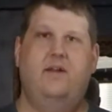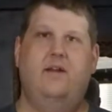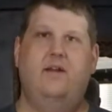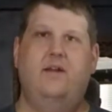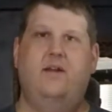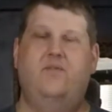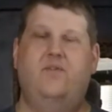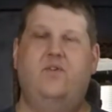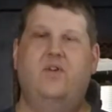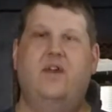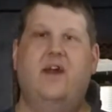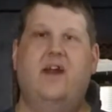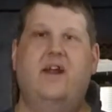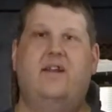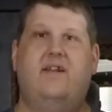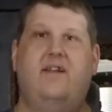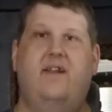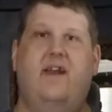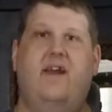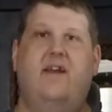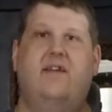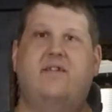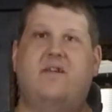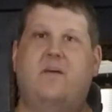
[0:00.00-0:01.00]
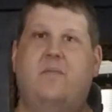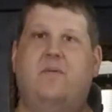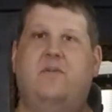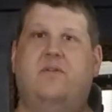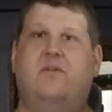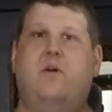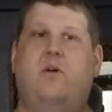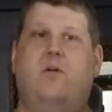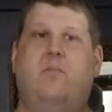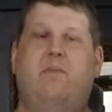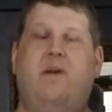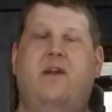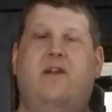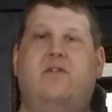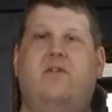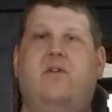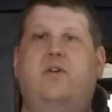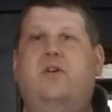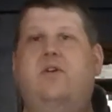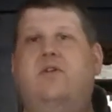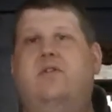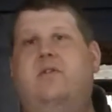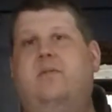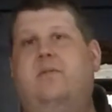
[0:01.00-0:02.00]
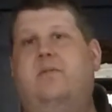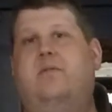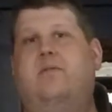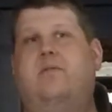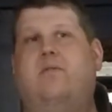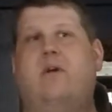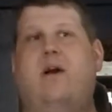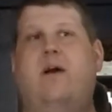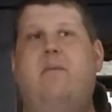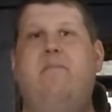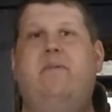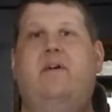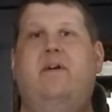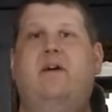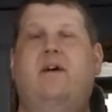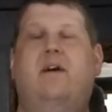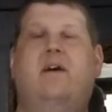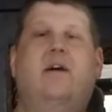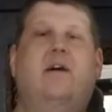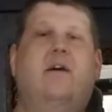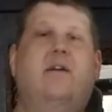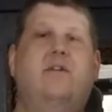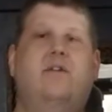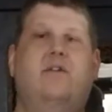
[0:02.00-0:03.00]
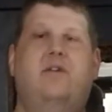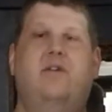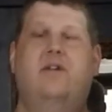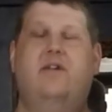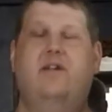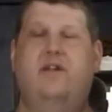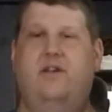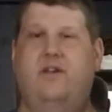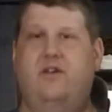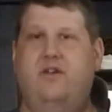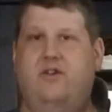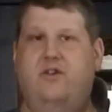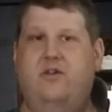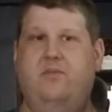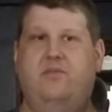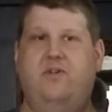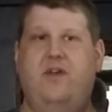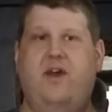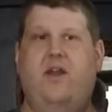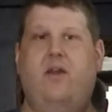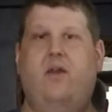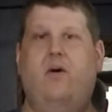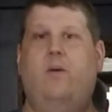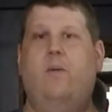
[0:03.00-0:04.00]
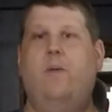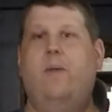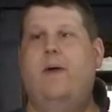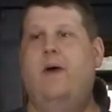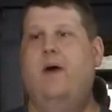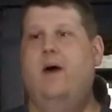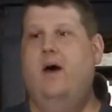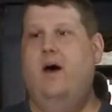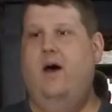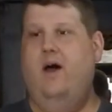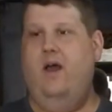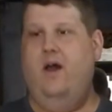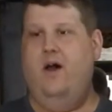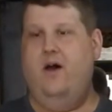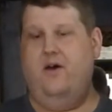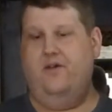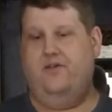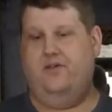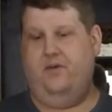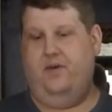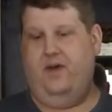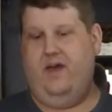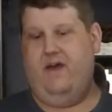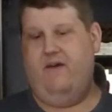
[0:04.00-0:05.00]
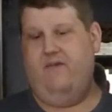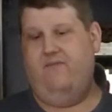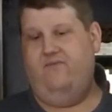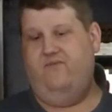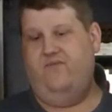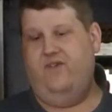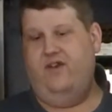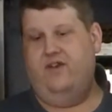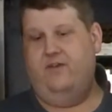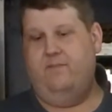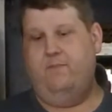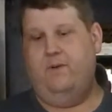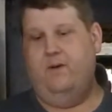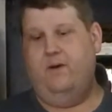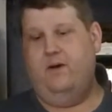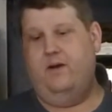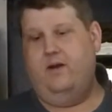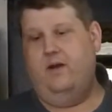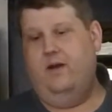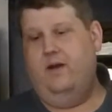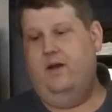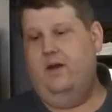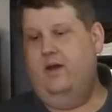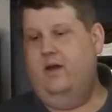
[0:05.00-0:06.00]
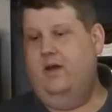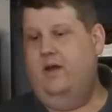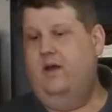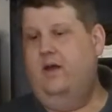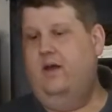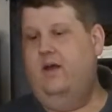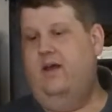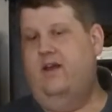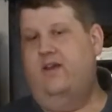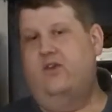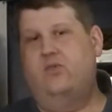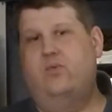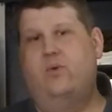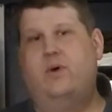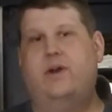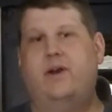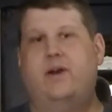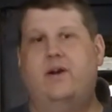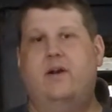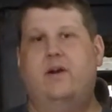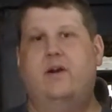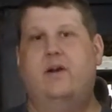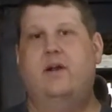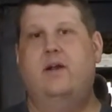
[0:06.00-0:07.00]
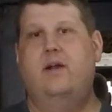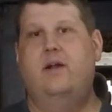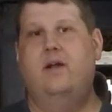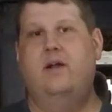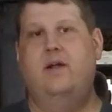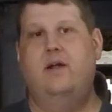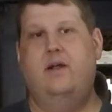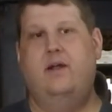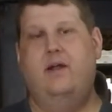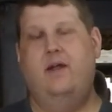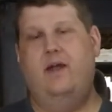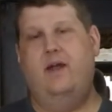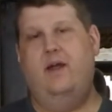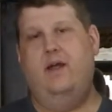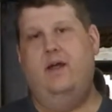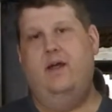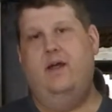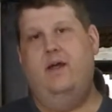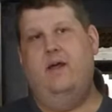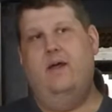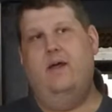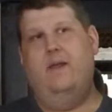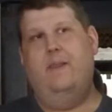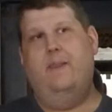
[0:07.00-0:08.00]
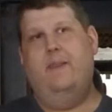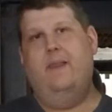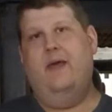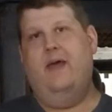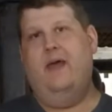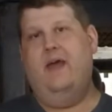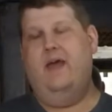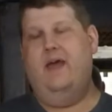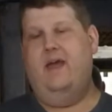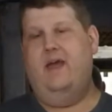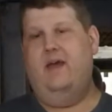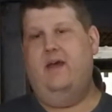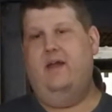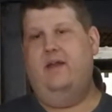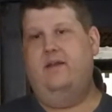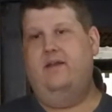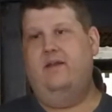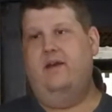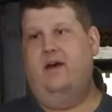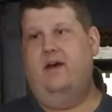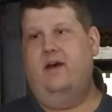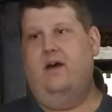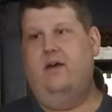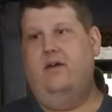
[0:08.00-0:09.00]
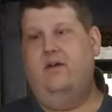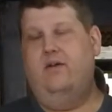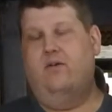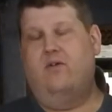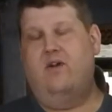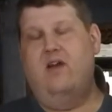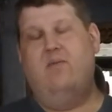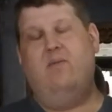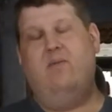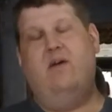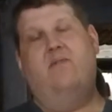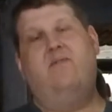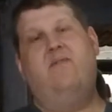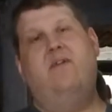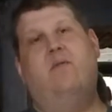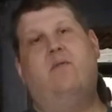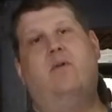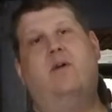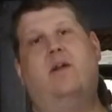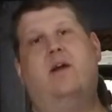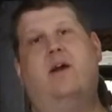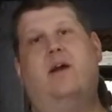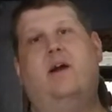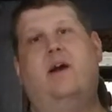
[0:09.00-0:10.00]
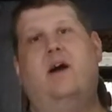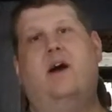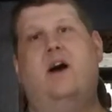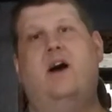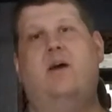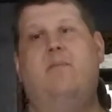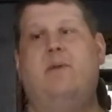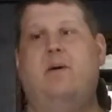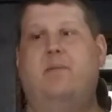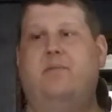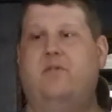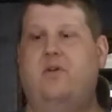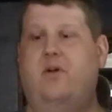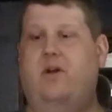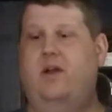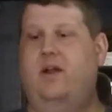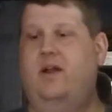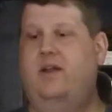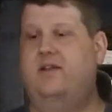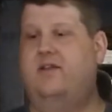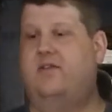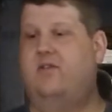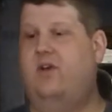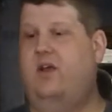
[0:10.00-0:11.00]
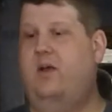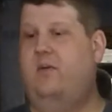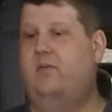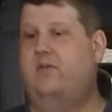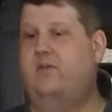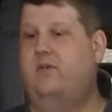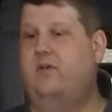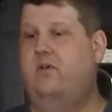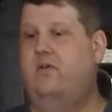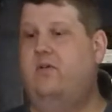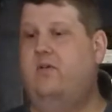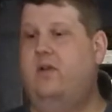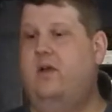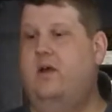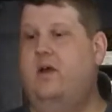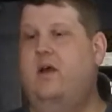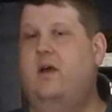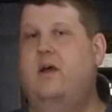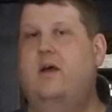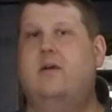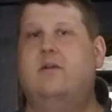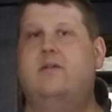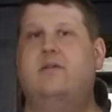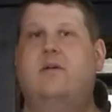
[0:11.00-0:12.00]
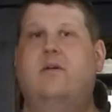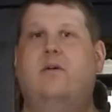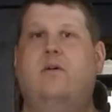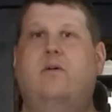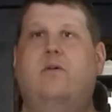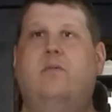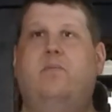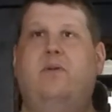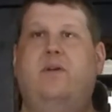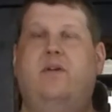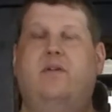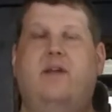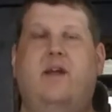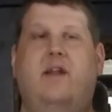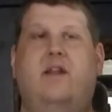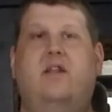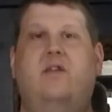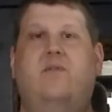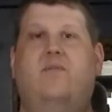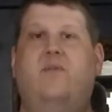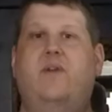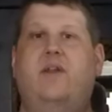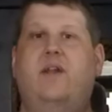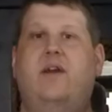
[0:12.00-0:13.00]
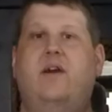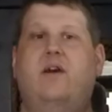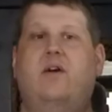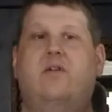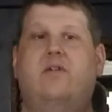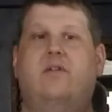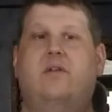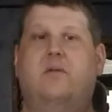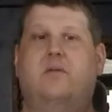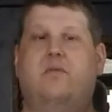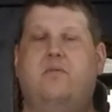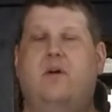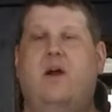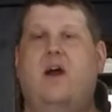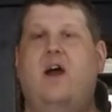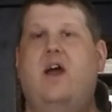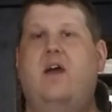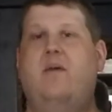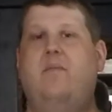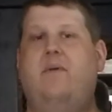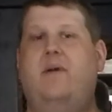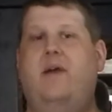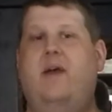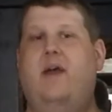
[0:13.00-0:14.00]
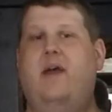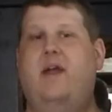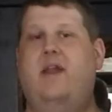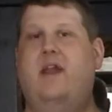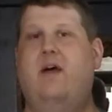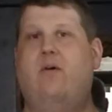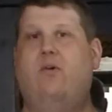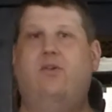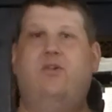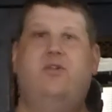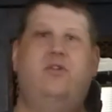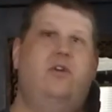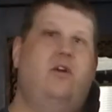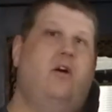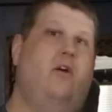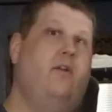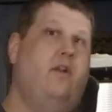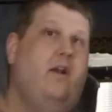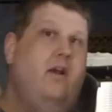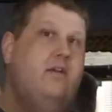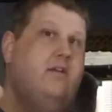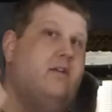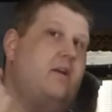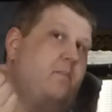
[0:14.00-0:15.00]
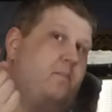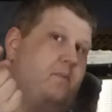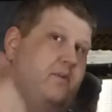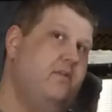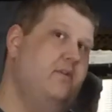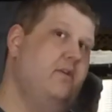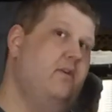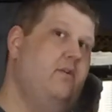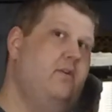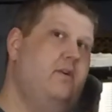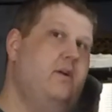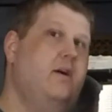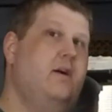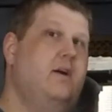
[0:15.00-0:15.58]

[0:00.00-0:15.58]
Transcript: If you liked today's episode, make sure you subscribe to the YouTube channel. I also have Facebook and Twitter and uh, yourgramlifenetwork.com. I'm starting Instagram soon. So please like this video, subscribe, and I'll see you on the next episode.